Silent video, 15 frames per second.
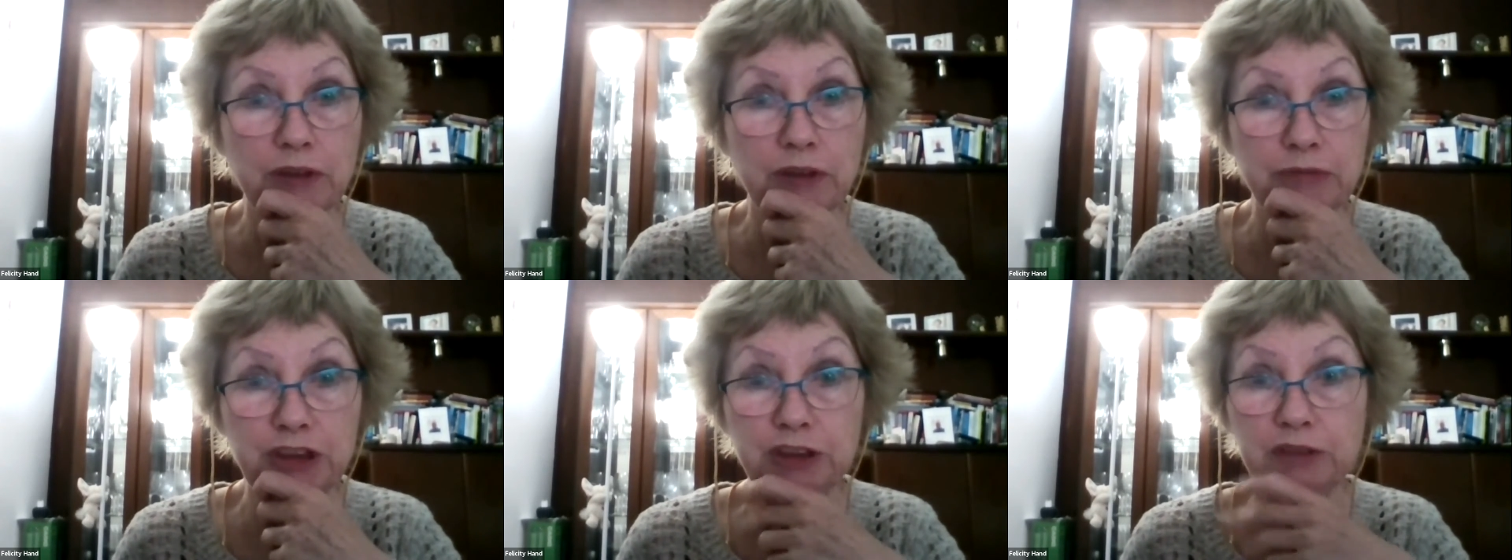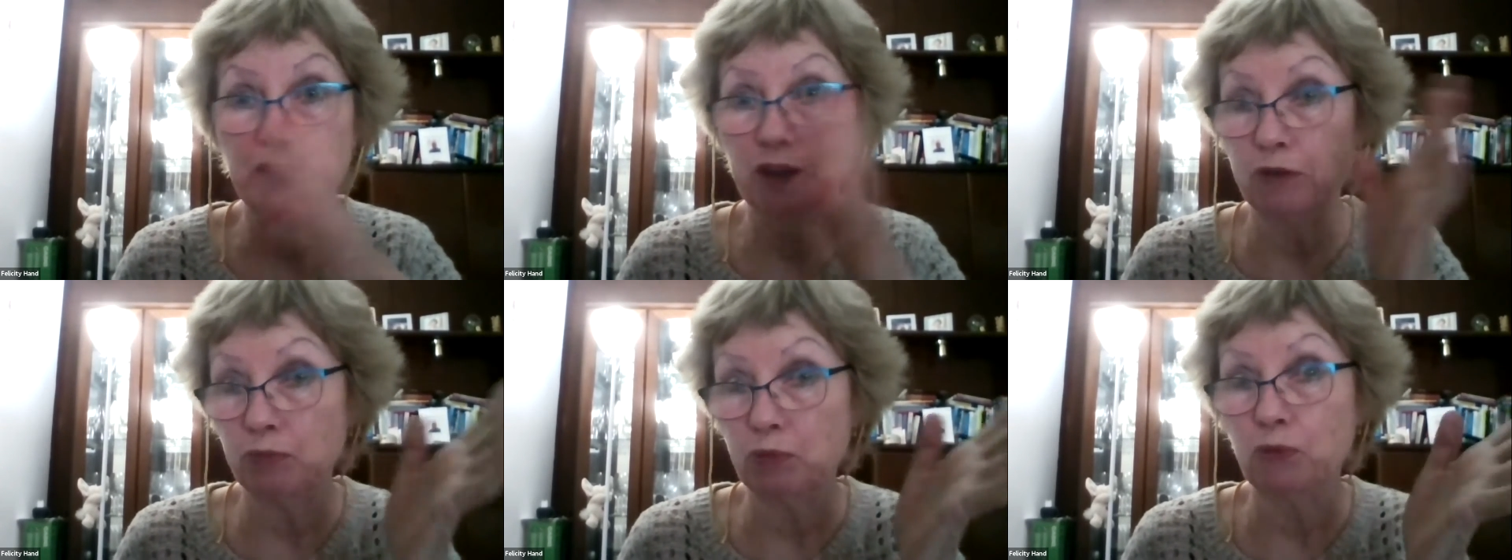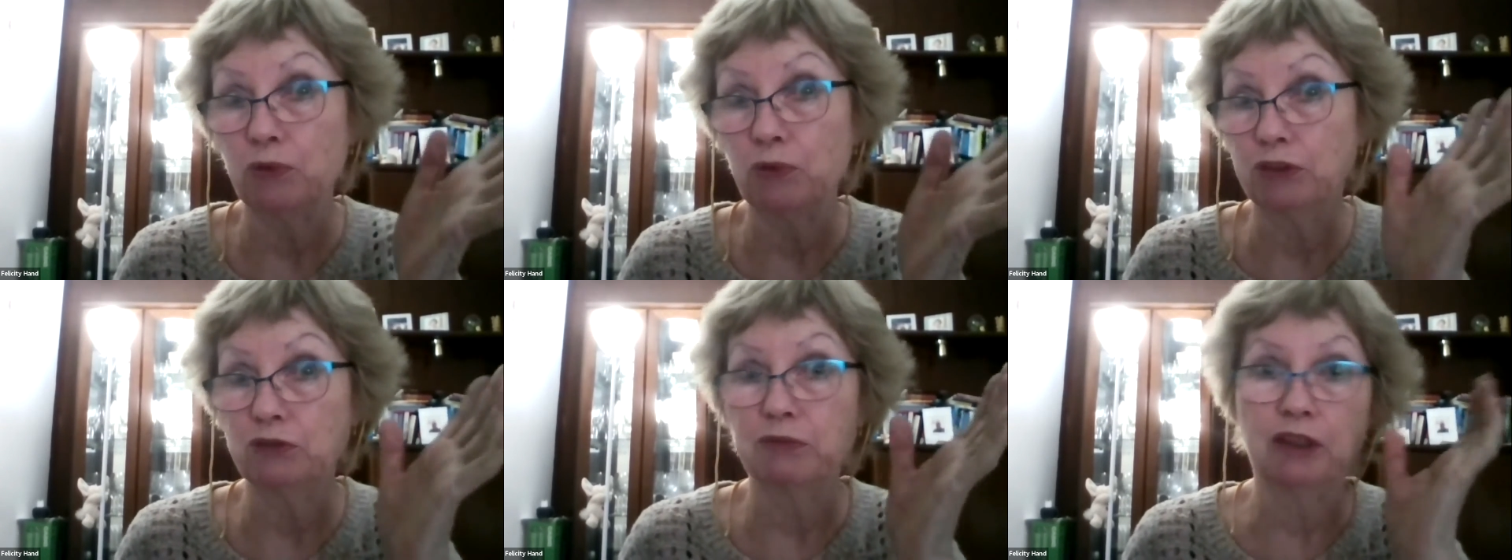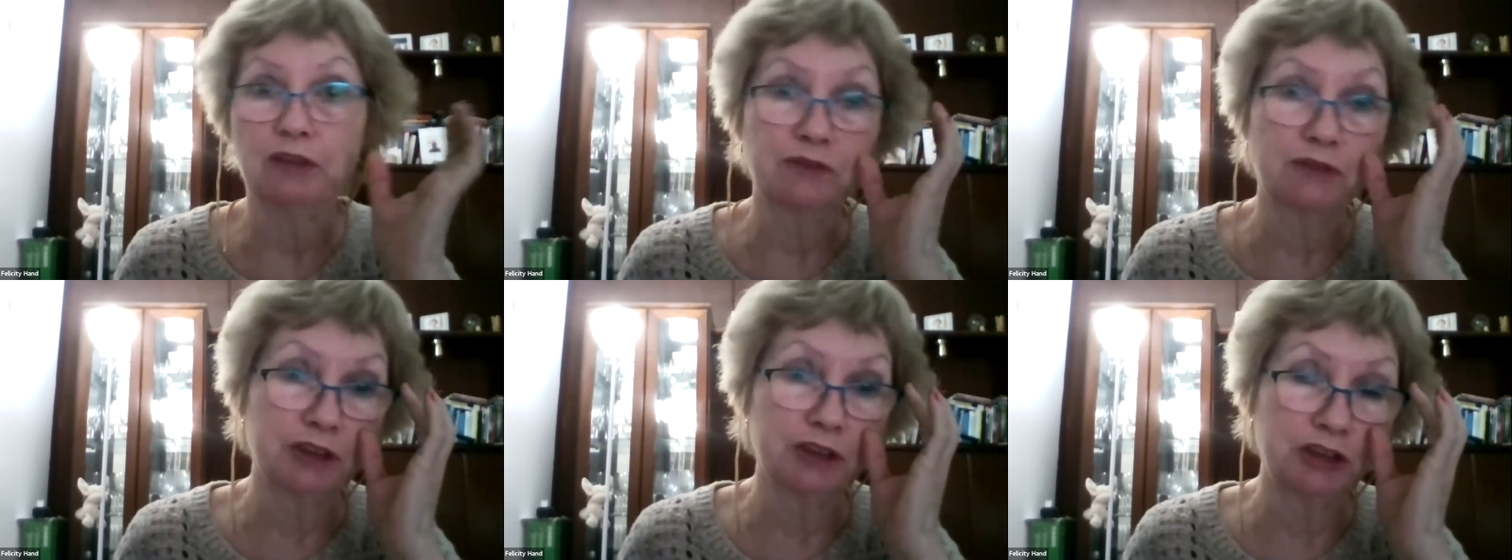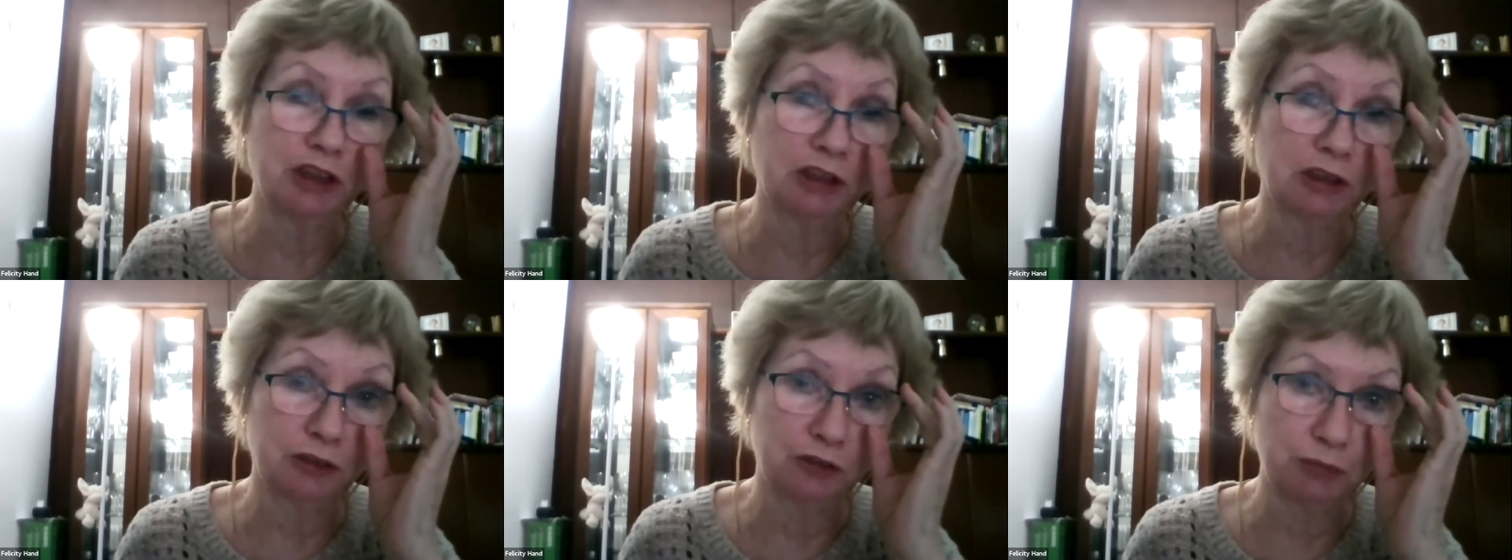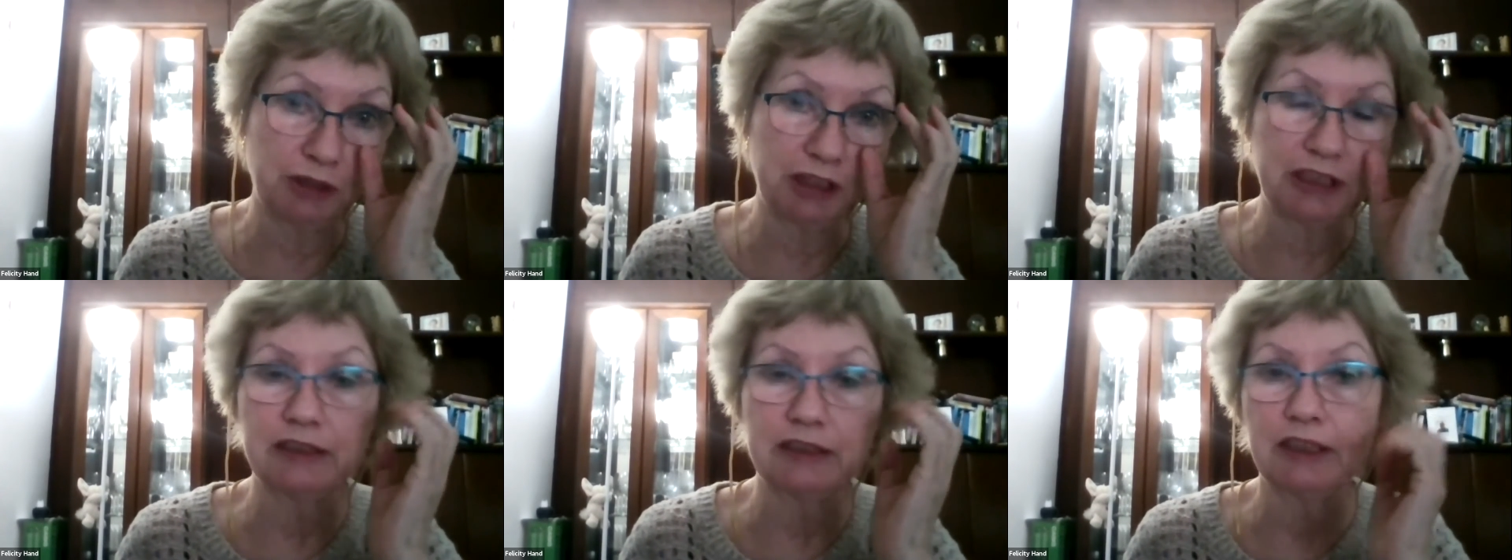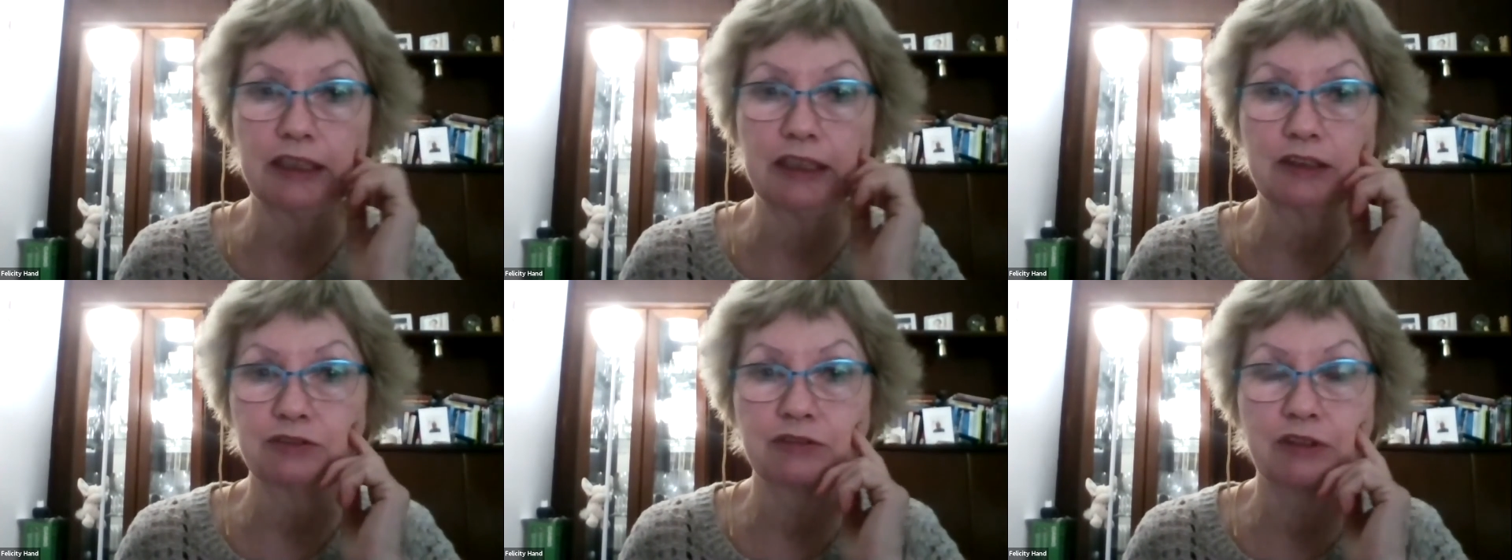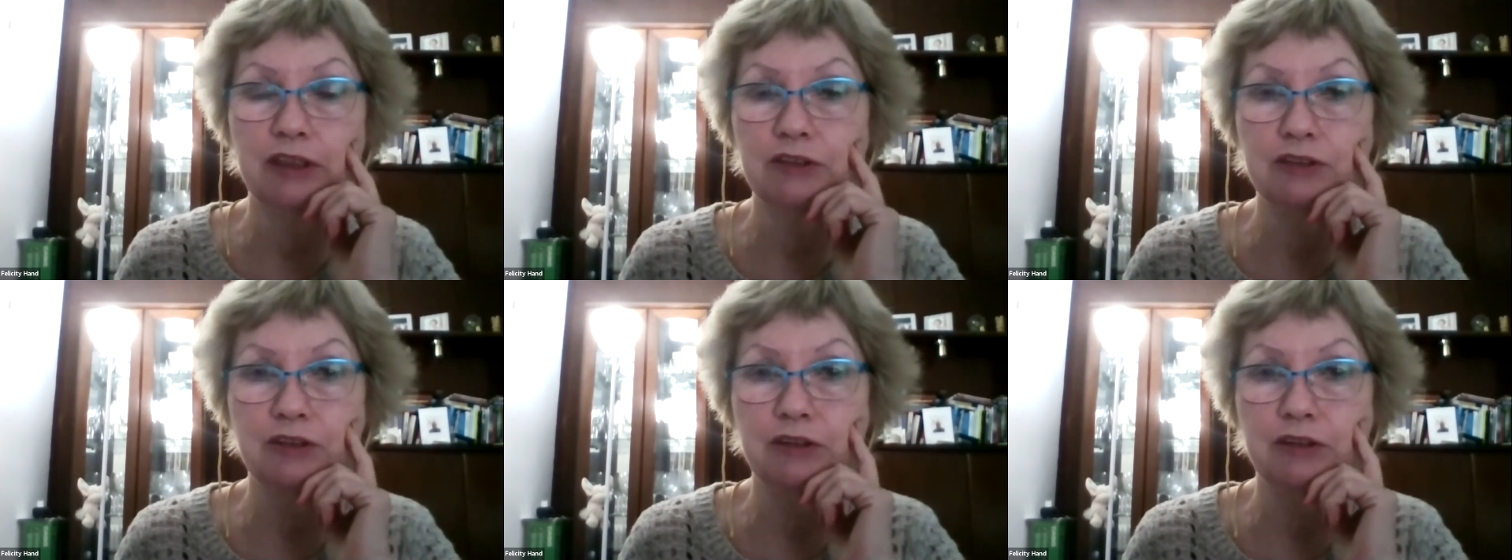right, which is very important as well for a journal to be indexed, right?